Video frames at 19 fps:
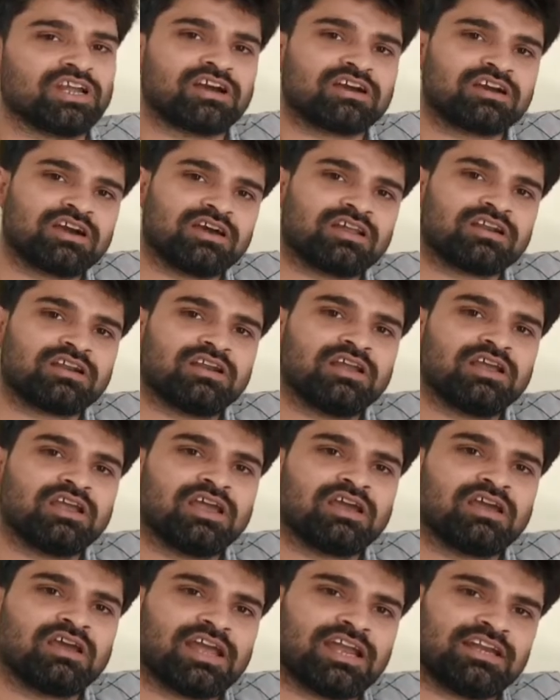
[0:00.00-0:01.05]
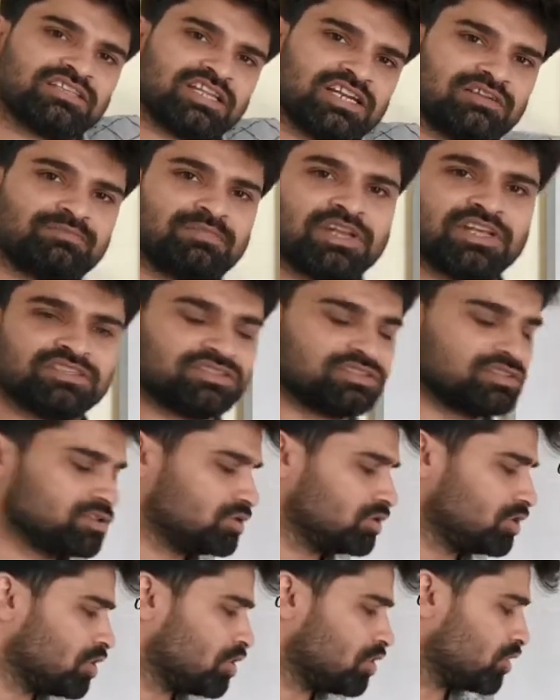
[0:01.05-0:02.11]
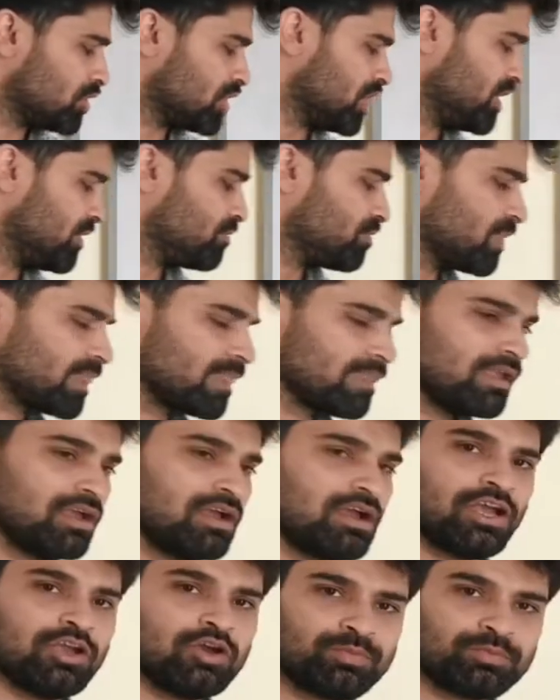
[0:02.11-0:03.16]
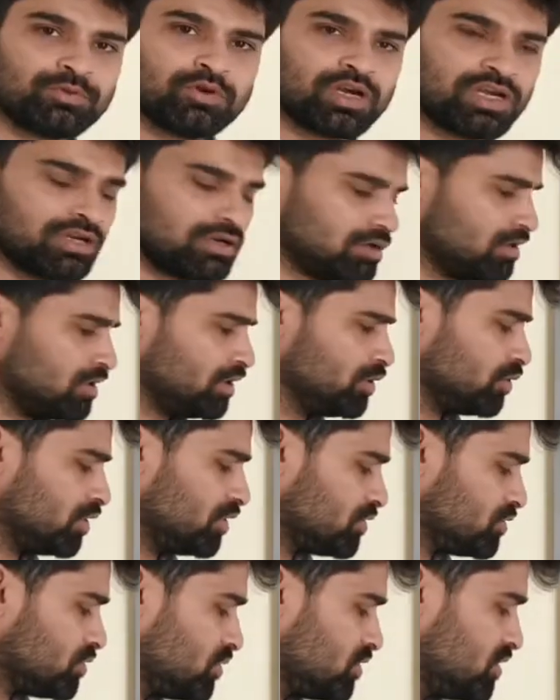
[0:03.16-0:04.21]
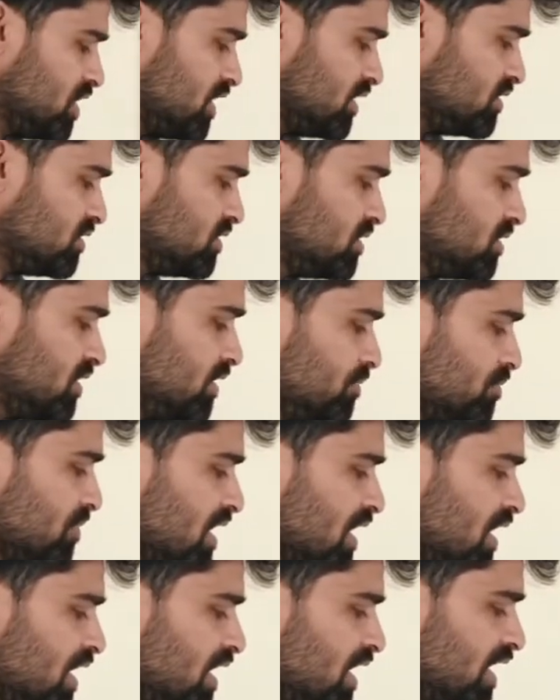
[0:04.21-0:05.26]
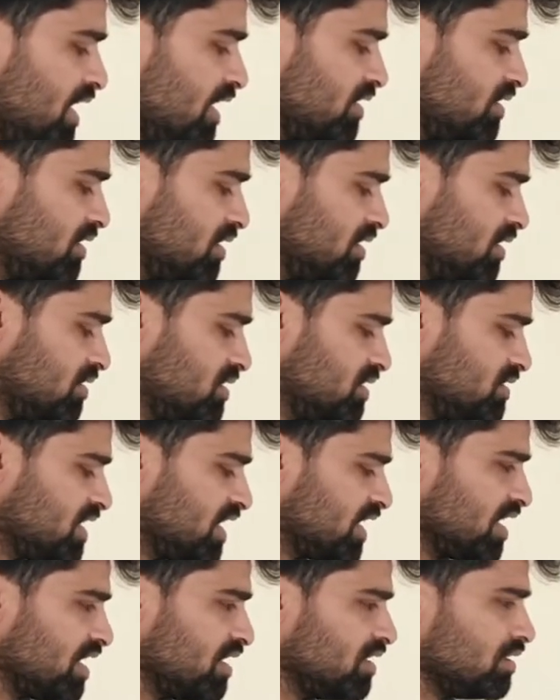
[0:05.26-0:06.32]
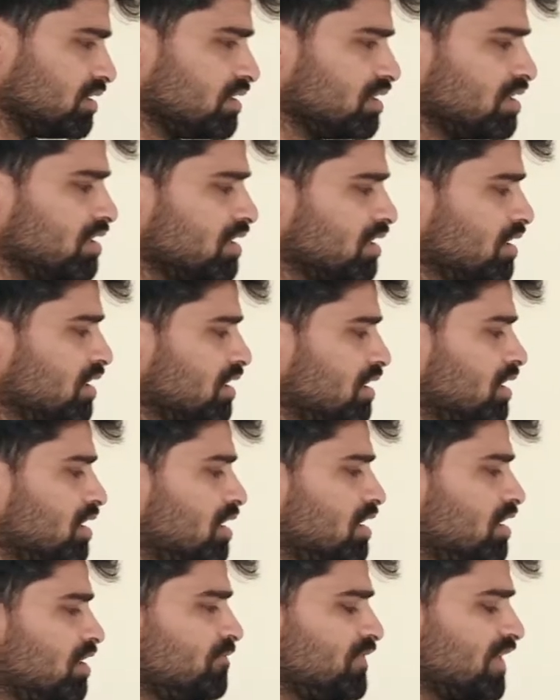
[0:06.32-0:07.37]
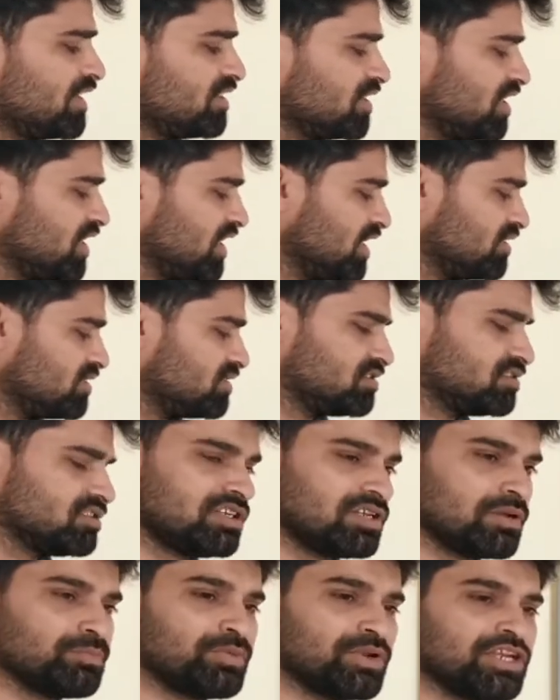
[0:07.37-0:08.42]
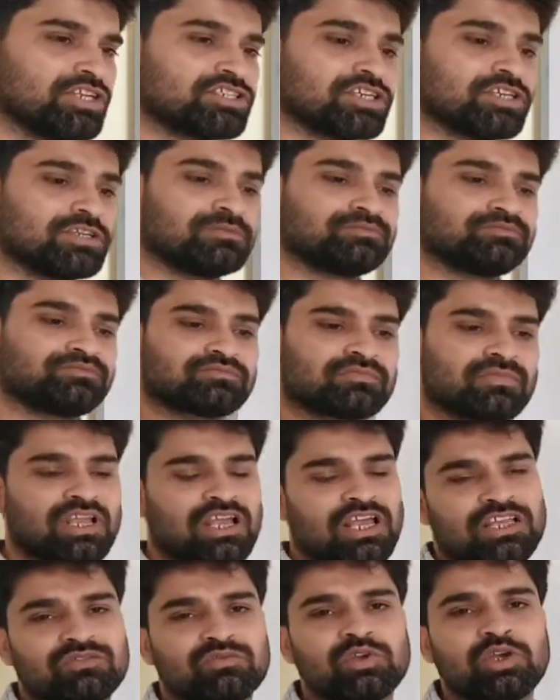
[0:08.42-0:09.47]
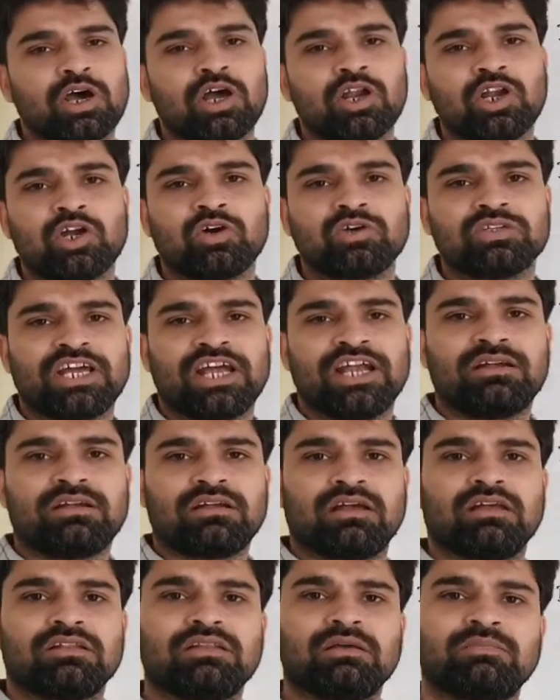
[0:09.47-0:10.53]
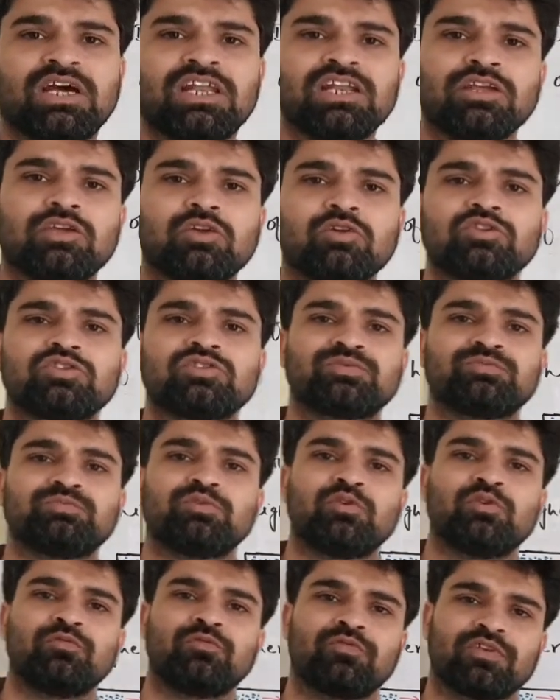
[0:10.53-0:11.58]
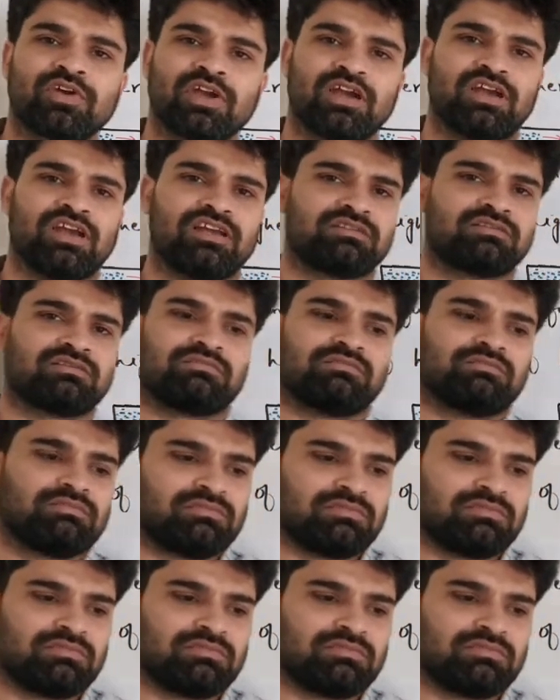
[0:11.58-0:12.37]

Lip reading: occur at that place. Okay, I hope you understood this. And the second factor is the temperature. As we all know that the molecules move at